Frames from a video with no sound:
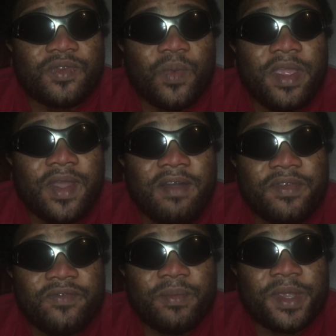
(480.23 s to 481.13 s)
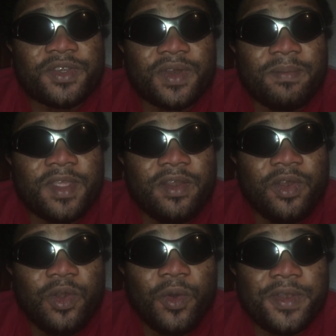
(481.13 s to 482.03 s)
Because when you have information, I'm telling
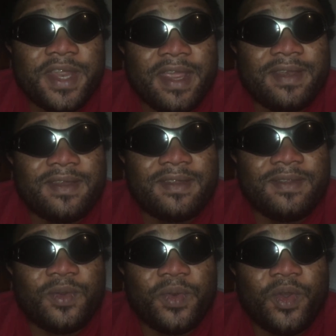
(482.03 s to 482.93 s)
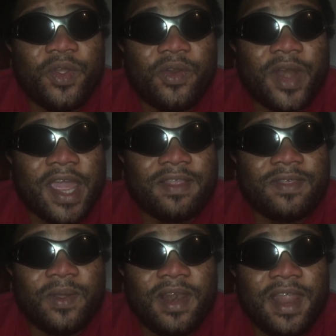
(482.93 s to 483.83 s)
you, loaded, you will know your right,
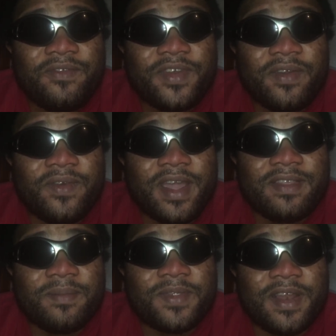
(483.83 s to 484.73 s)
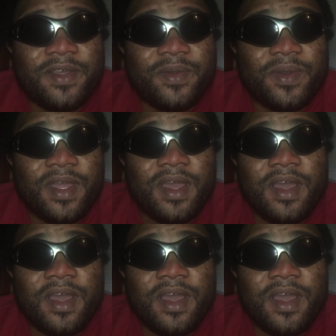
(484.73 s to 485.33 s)
your left and right, I'm telling you.